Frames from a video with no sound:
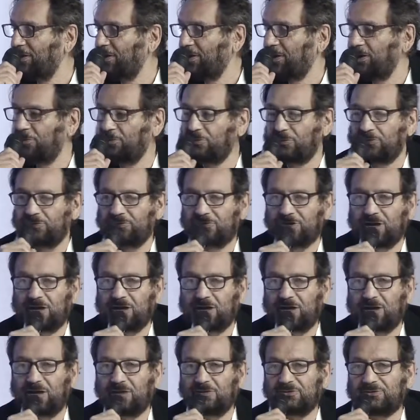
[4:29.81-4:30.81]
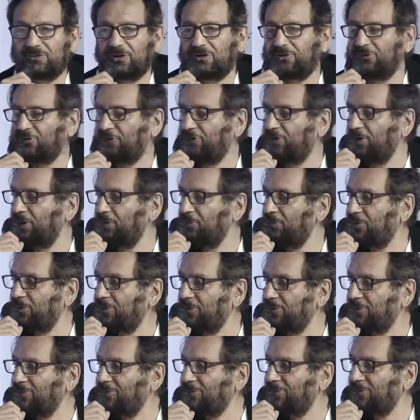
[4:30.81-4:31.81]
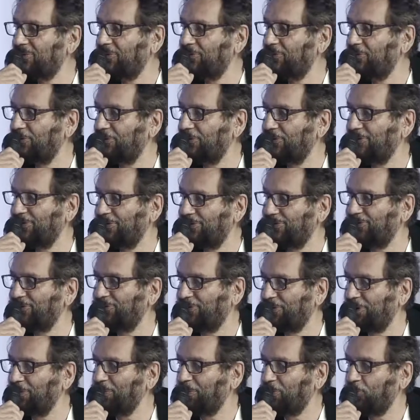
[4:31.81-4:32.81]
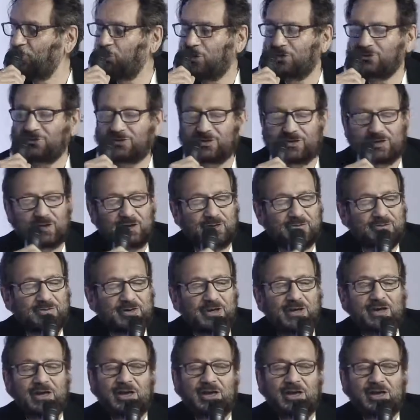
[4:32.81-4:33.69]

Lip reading: It was 10 hours that streamed, so you could stream and watch it now.